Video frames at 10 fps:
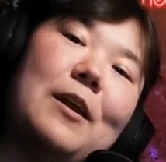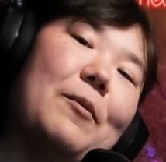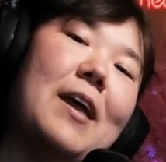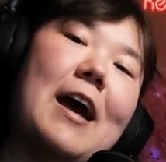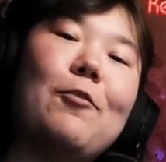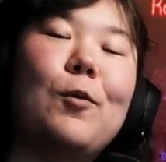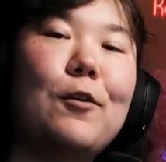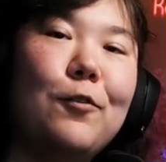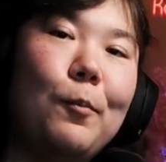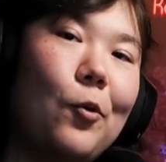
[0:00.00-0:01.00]
But anyway, have a
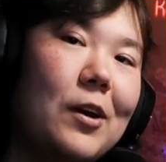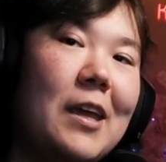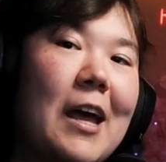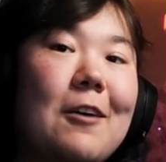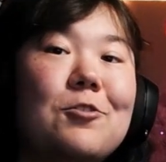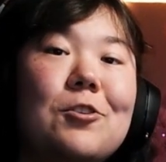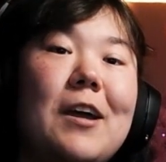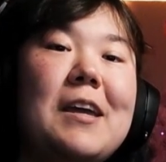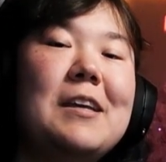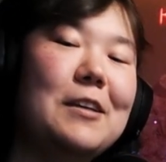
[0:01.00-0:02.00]
wonderful morning, afternoon,
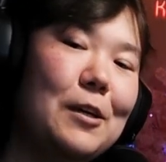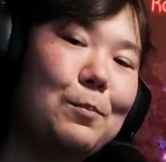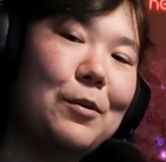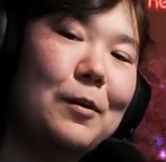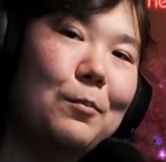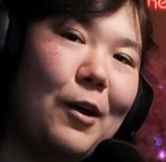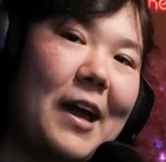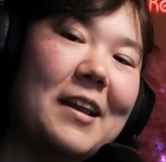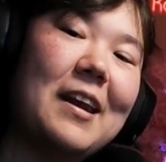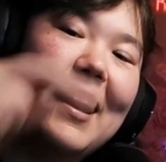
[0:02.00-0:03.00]
night, and keep reading
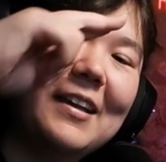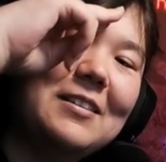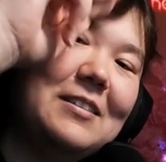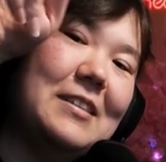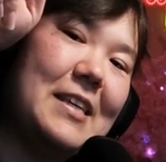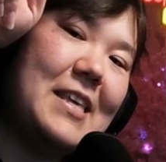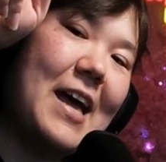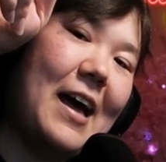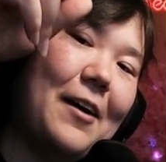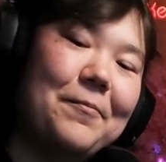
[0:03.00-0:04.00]
bright. See
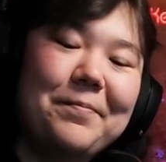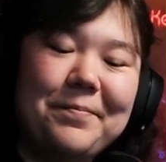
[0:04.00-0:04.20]
ya!